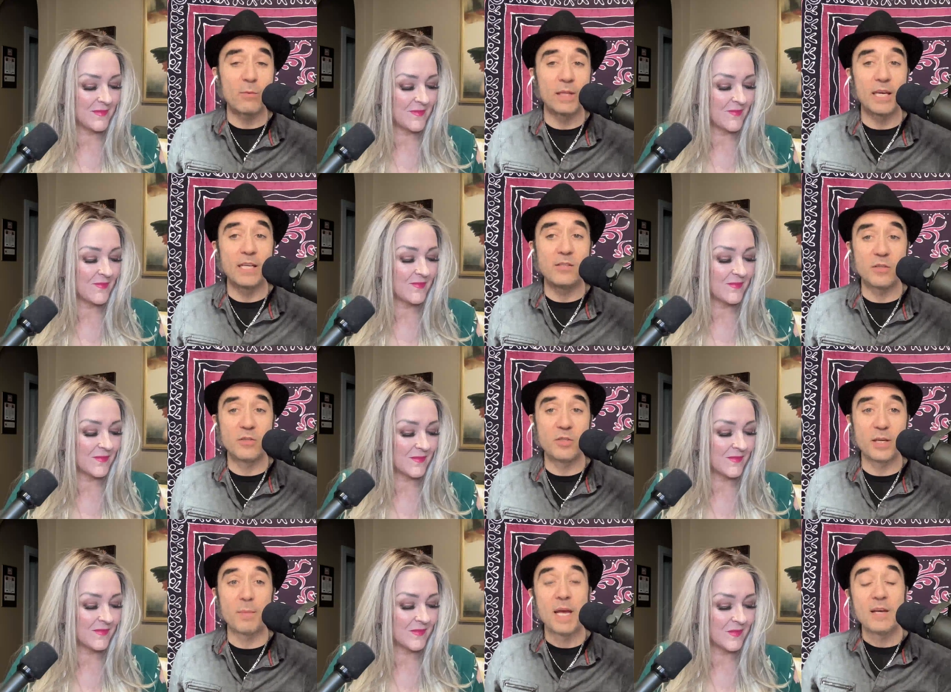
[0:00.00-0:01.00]
Speaker 1: that
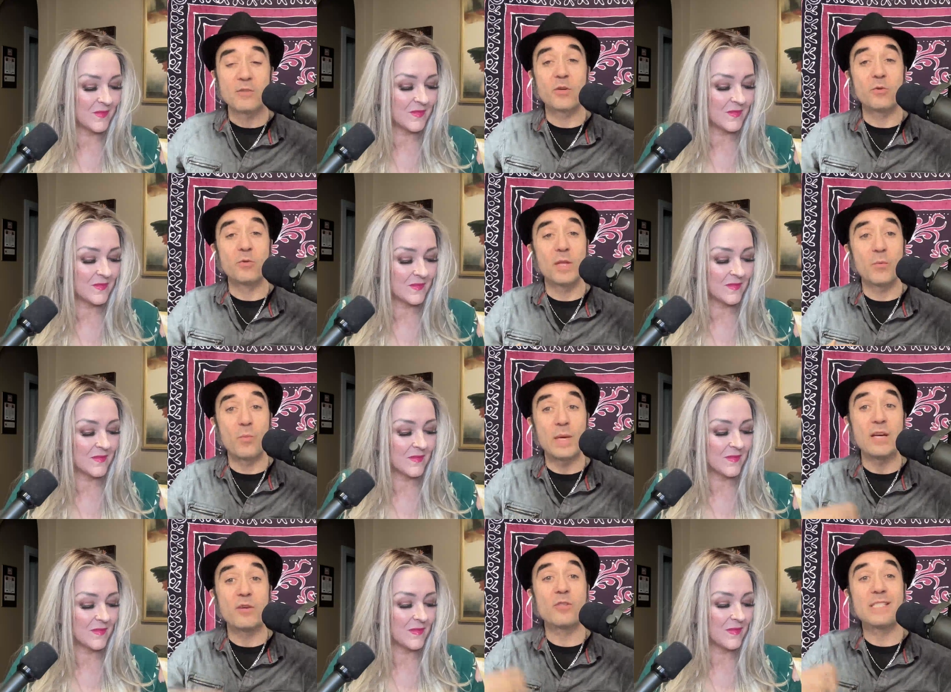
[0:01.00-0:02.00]
relationship so that
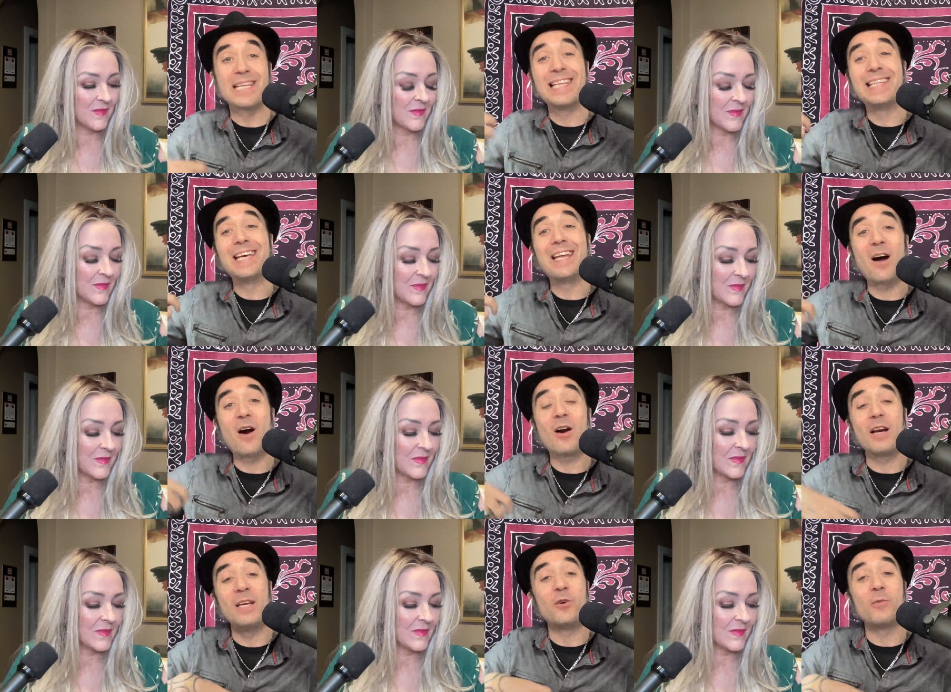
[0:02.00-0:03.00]
we understand that
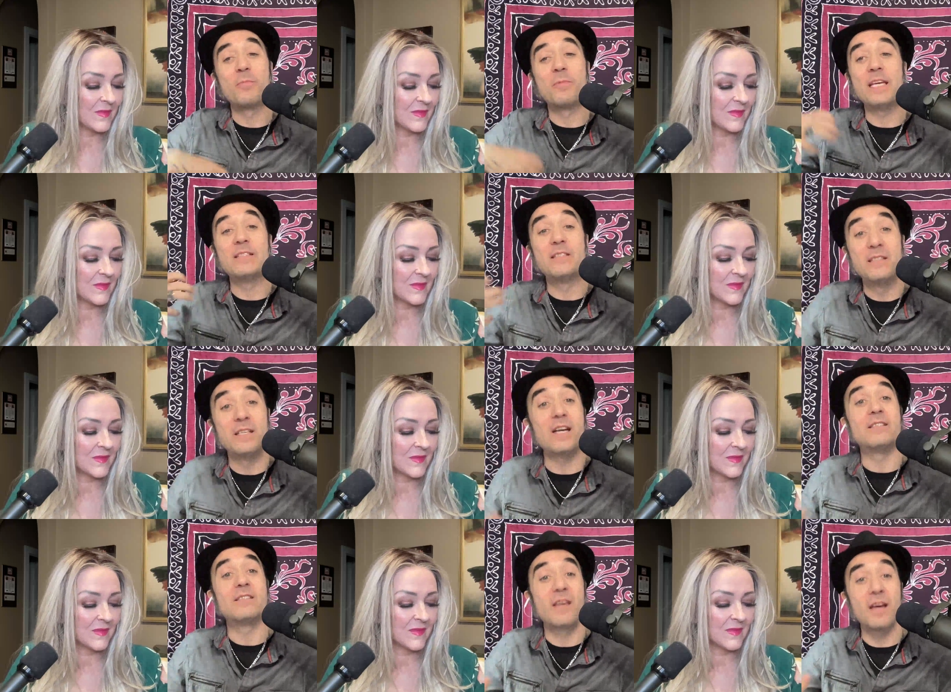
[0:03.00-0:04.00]
our inner peace
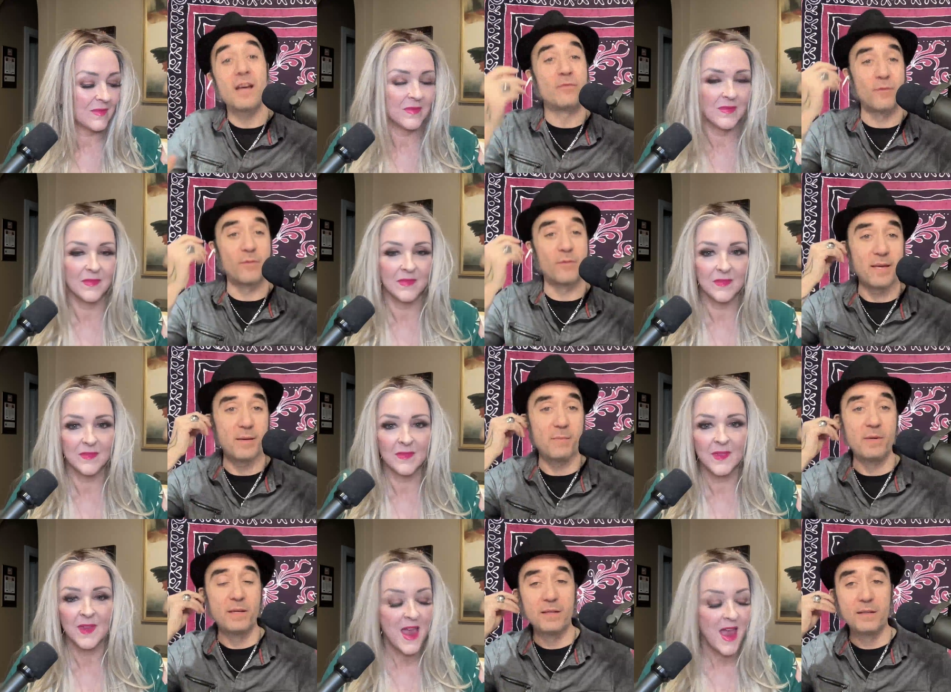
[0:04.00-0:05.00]
does come from
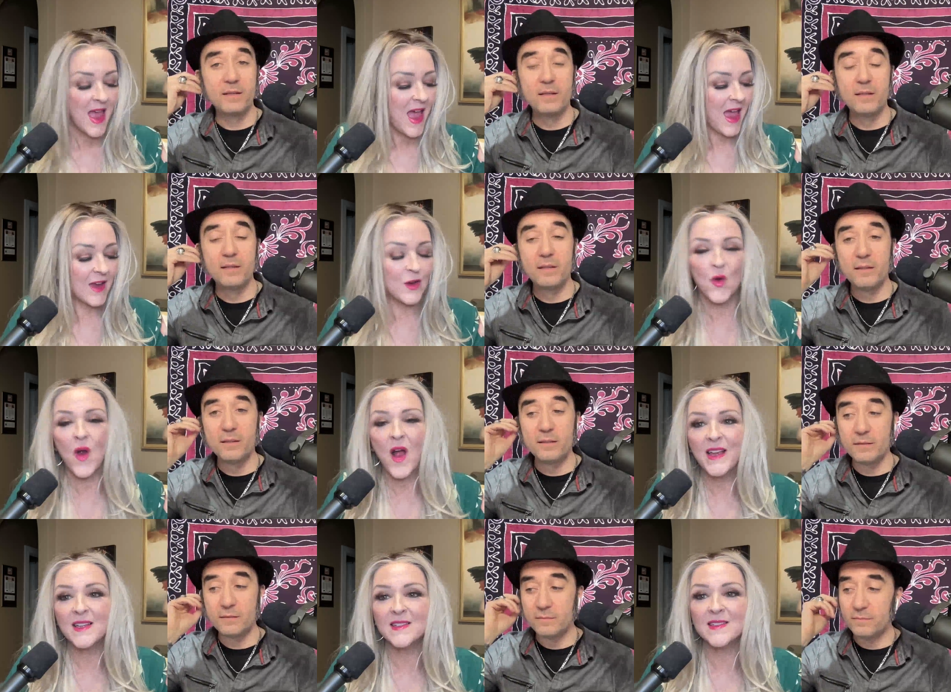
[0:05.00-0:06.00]
Him.
Speaker 2: And
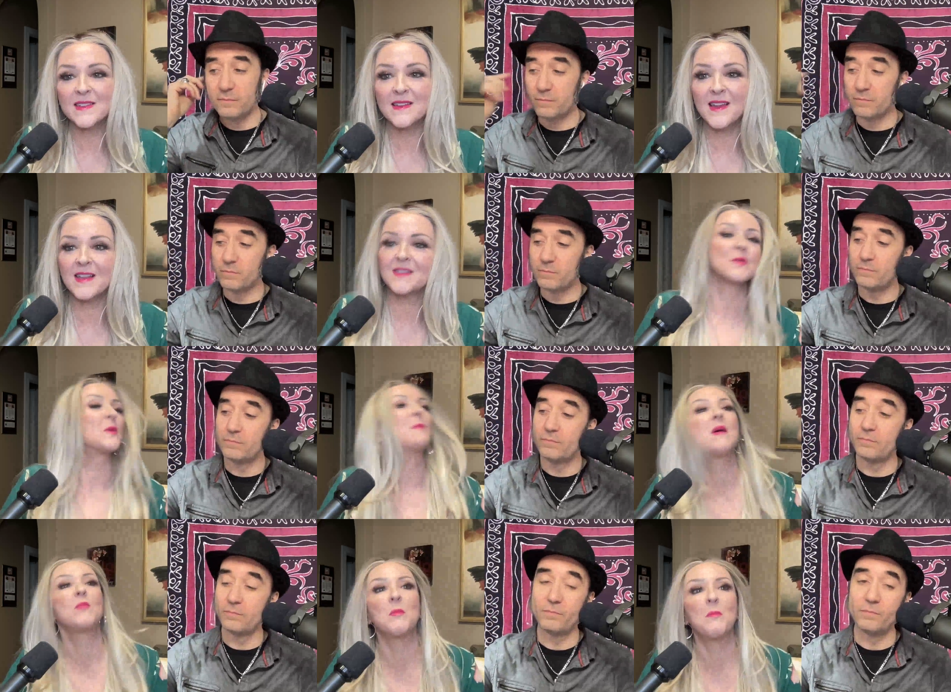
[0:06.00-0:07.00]
Christ, let's
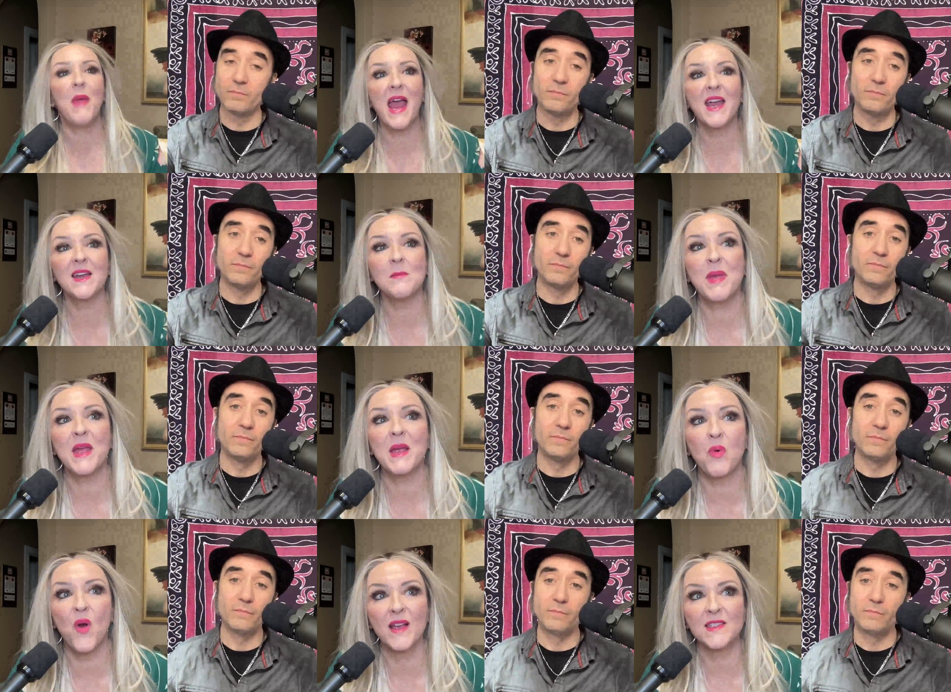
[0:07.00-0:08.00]
remember, paid a
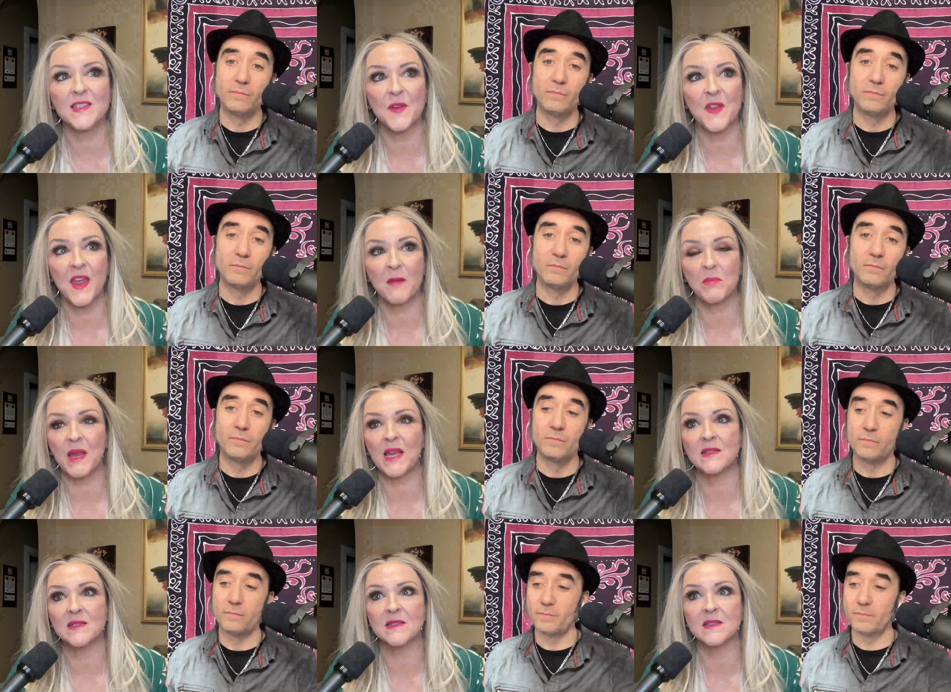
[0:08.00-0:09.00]
big price for that
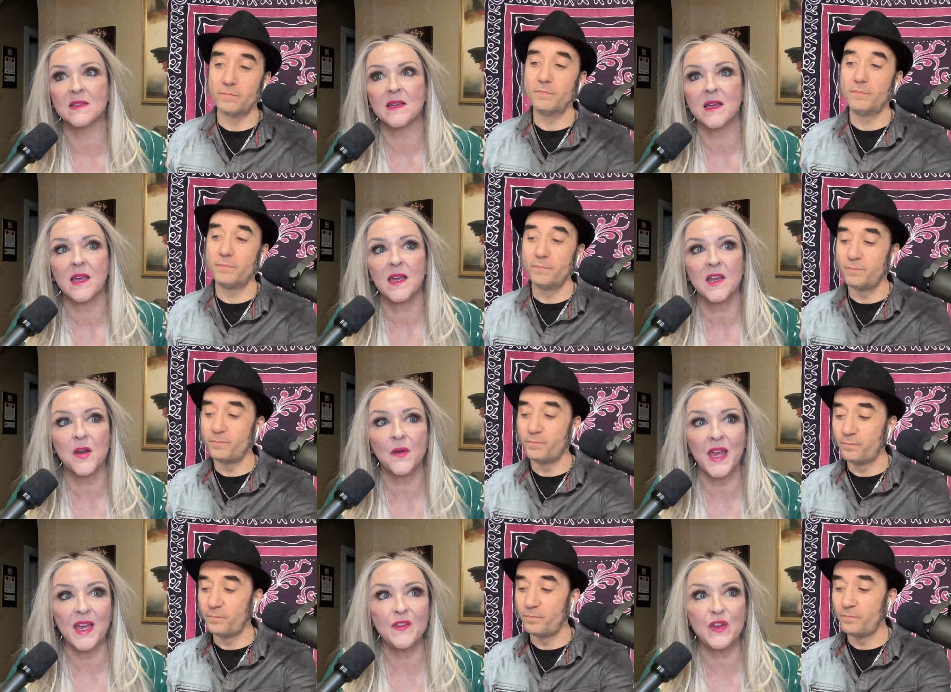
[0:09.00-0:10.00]
peace. You know,
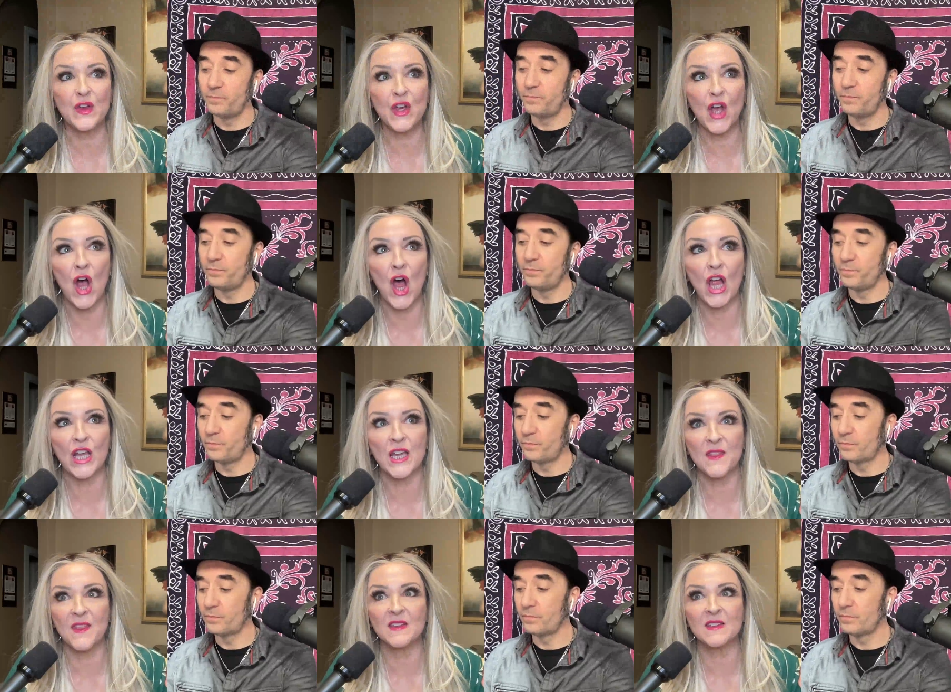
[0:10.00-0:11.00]
he took on
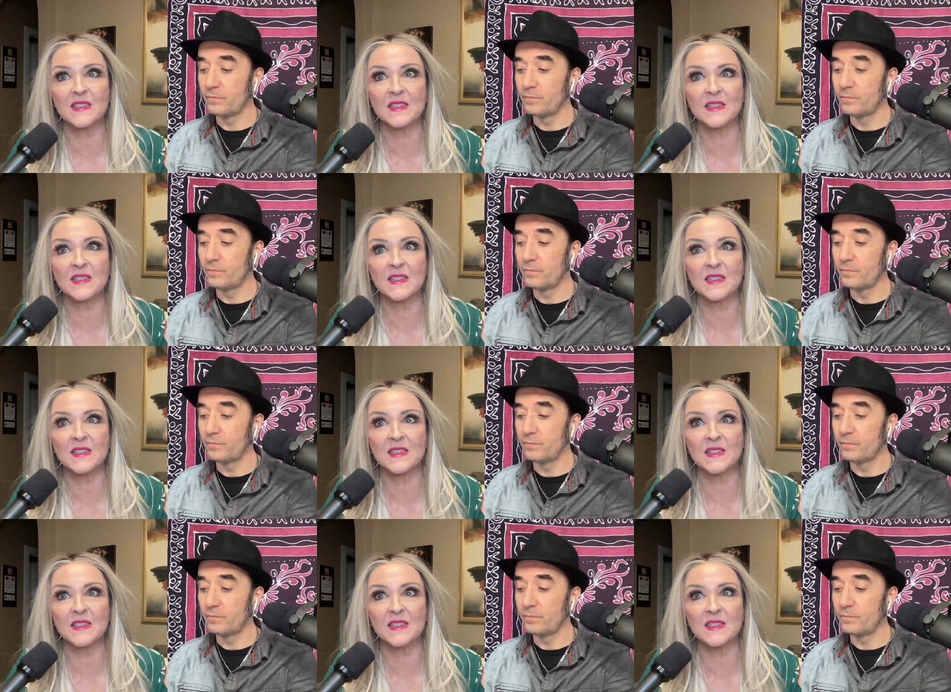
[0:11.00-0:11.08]
the